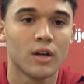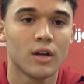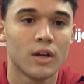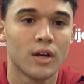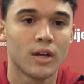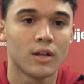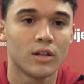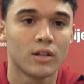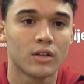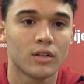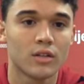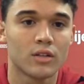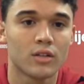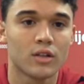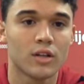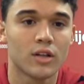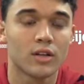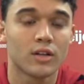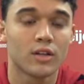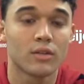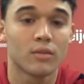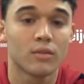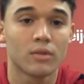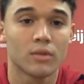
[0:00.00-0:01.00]
and get
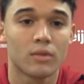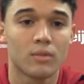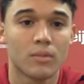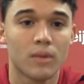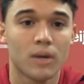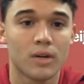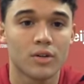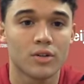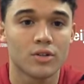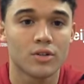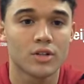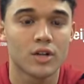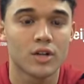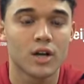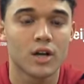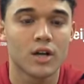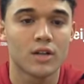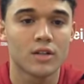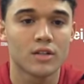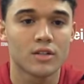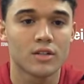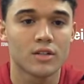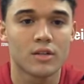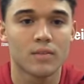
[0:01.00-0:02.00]
the better shot
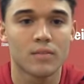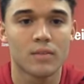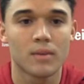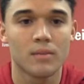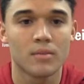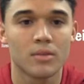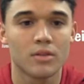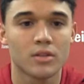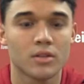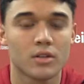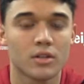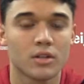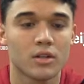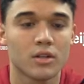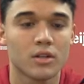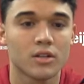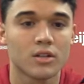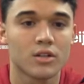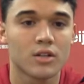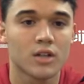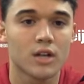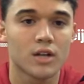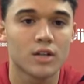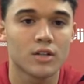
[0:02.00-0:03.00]
instead of maybe just a good
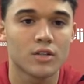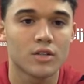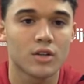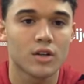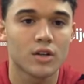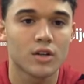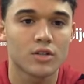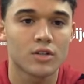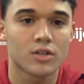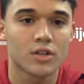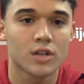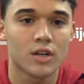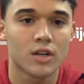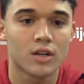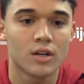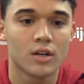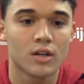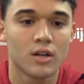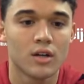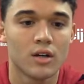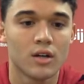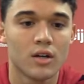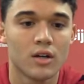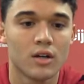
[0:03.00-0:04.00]
shot. So I just try
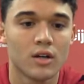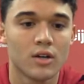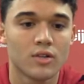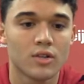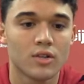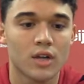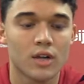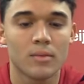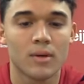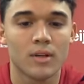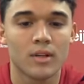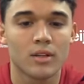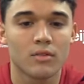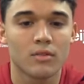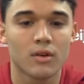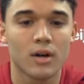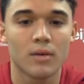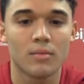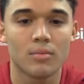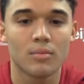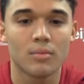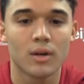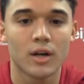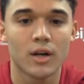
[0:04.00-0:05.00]
to make the
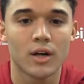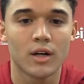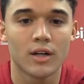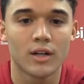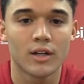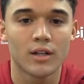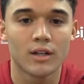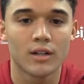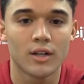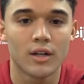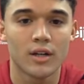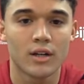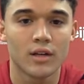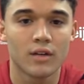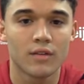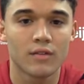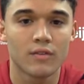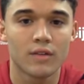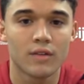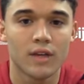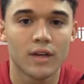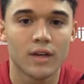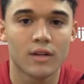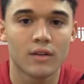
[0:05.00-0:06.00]
right play. And if
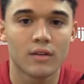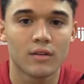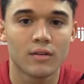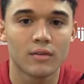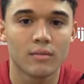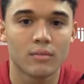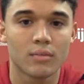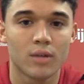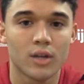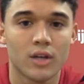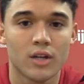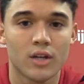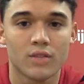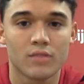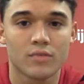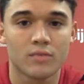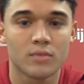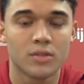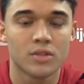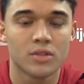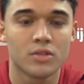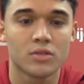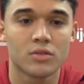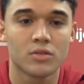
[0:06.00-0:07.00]
that play is
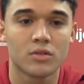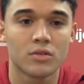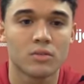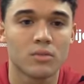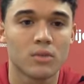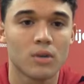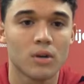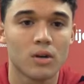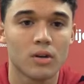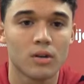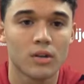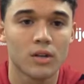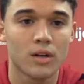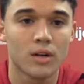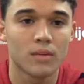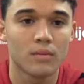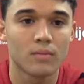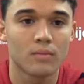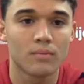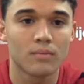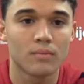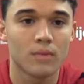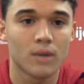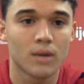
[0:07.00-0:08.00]
me shooting the ball, then
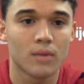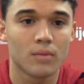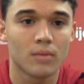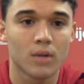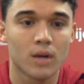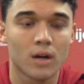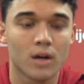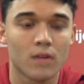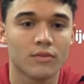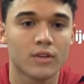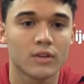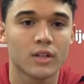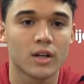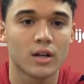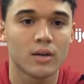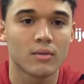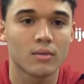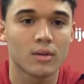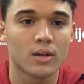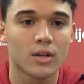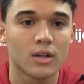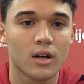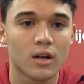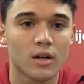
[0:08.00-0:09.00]
I'm confident that I'm
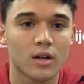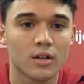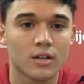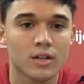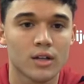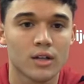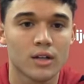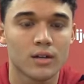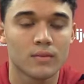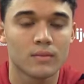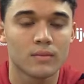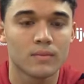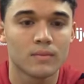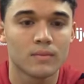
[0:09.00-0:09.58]
going to knock it down.